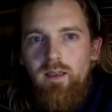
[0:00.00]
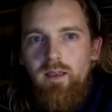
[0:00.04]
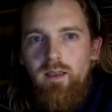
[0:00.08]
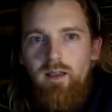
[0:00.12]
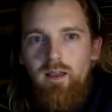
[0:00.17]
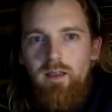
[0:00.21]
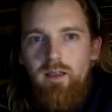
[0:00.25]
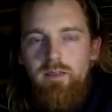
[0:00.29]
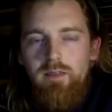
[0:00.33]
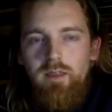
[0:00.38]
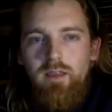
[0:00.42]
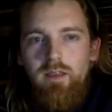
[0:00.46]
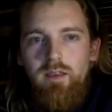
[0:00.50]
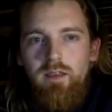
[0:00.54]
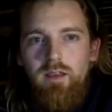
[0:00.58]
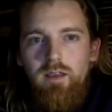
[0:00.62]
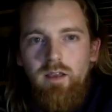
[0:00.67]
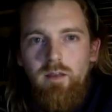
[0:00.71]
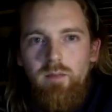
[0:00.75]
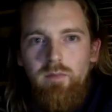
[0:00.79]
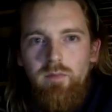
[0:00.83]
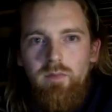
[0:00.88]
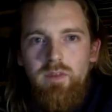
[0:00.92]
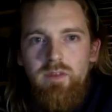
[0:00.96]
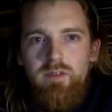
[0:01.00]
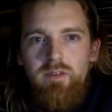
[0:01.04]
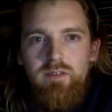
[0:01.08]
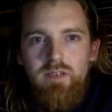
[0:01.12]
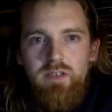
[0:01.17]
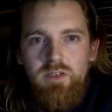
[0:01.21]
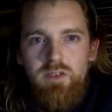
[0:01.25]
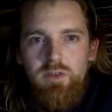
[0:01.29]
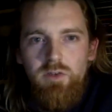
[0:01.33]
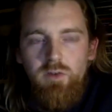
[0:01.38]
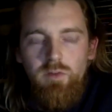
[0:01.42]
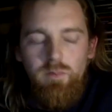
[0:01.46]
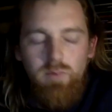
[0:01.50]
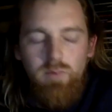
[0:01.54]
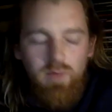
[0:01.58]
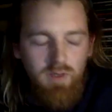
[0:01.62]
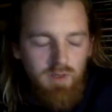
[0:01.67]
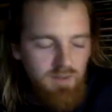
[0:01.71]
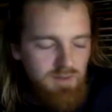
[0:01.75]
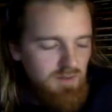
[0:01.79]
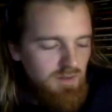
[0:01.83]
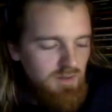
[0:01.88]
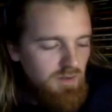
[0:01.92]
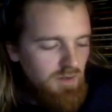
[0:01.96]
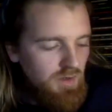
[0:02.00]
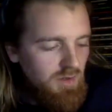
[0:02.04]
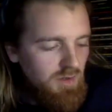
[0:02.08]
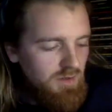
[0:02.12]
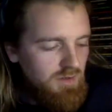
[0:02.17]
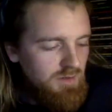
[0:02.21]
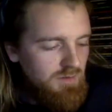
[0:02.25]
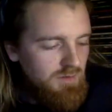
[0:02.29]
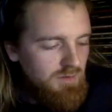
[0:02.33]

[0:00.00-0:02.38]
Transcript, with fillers: i think um, this issue of personhood